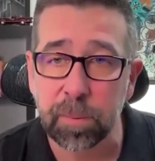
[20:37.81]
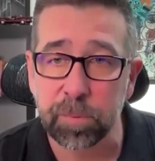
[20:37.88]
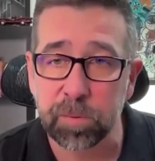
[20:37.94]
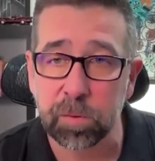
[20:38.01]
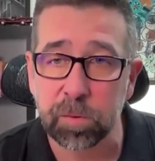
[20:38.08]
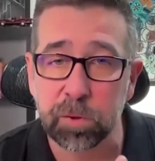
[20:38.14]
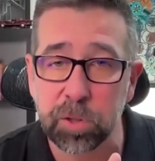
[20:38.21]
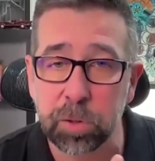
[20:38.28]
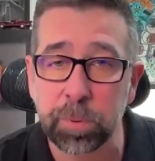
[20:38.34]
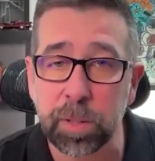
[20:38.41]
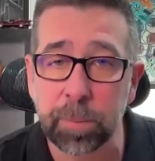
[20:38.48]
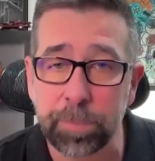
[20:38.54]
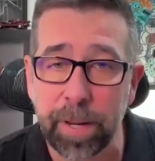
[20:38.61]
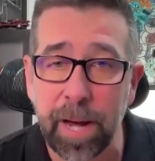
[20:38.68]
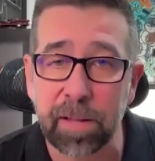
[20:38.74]
So there should be
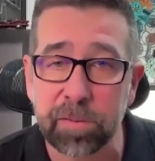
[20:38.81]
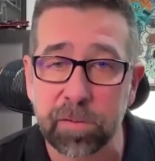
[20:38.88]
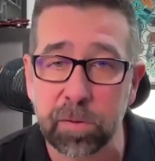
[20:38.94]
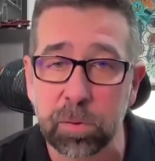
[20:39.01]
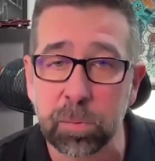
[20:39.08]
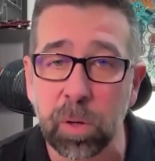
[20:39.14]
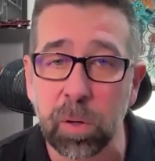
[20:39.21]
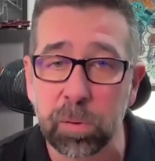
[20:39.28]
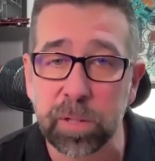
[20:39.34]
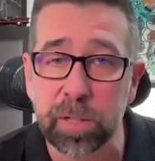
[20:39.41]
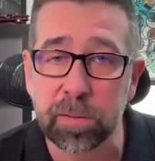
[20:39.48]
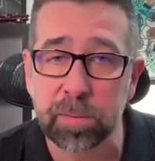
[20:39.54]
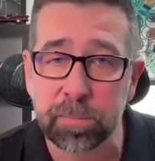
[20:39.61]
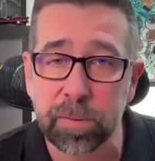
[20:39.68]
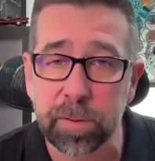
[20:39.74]
a path to you
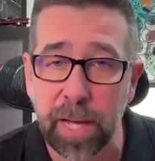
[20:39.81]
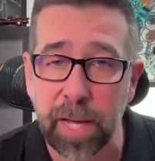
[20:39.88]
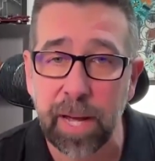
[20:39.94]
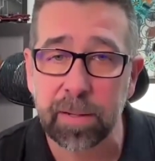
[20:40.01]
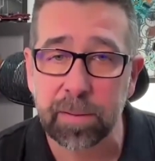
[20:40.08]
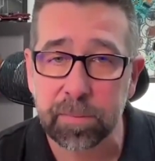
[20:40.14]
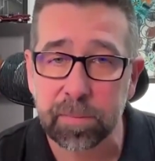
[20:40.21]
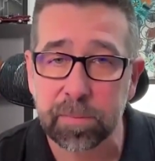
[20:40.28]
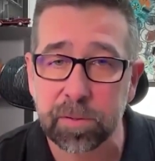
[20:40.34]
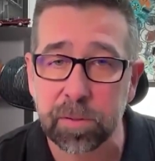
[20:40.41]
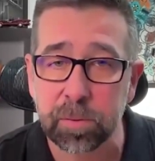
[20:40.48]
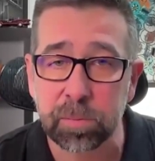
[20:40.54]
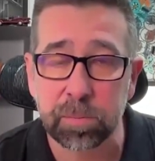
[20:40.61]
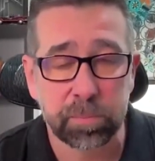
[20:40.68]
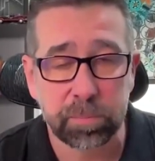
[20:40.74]
owning that.
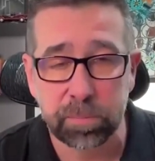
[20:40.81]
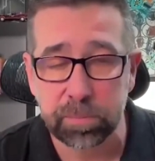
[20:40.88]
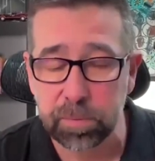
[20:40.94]
So,